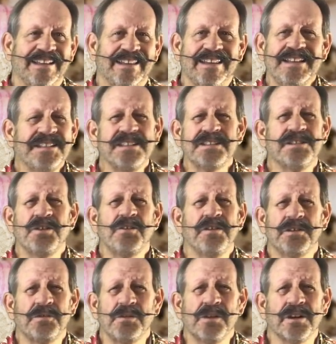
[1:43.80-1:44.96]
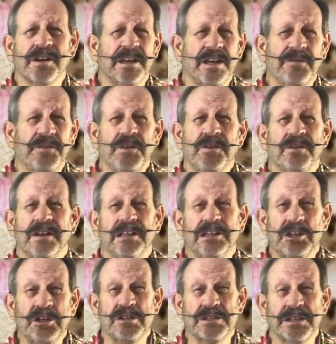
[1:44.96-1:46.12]
This isn't going to work if you're
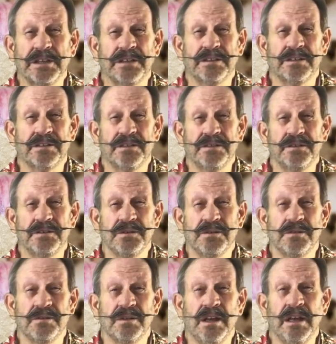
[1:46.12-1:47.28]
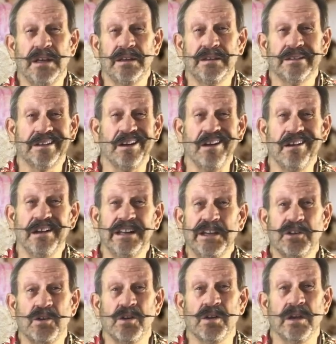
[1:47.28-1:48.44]
allergic to
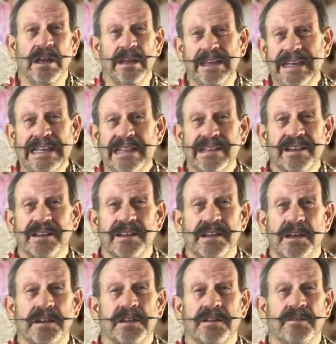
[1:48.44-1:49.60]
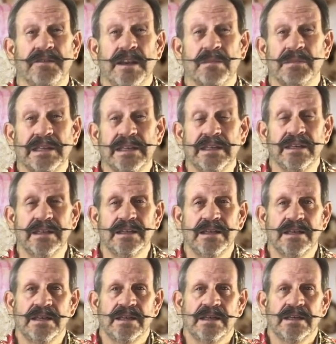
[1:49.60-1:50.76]
garlic or anything in the onion family.
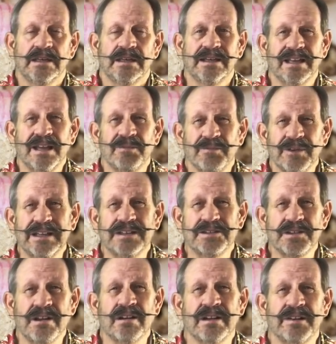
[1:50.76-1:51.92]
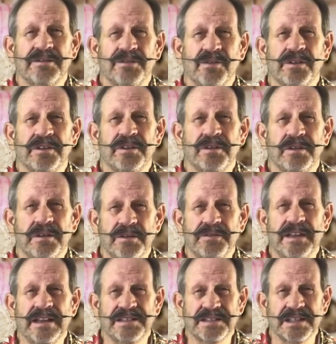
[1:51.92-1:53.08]
And I'm really sorry for you if
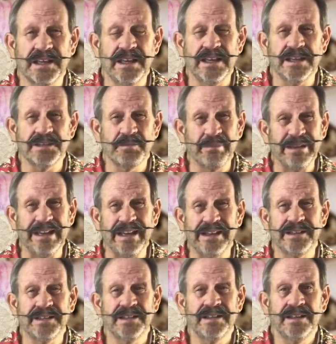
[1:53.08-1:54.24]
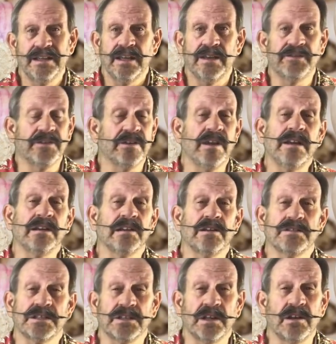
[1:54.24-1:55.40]
that's the case. But if you're not
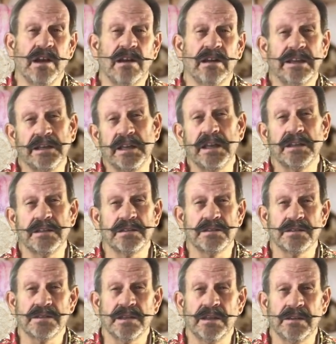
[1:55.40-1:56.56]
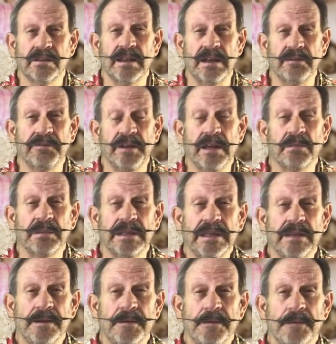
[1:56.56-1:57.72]
allergic to garlic and onions and that
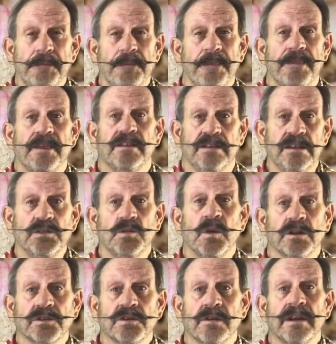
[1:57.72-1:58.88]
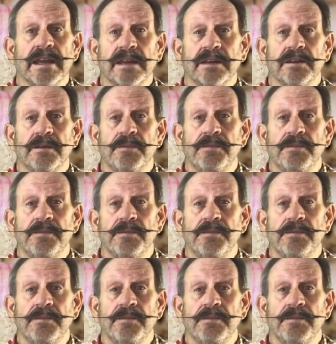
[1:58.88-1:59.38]
family, then this works great.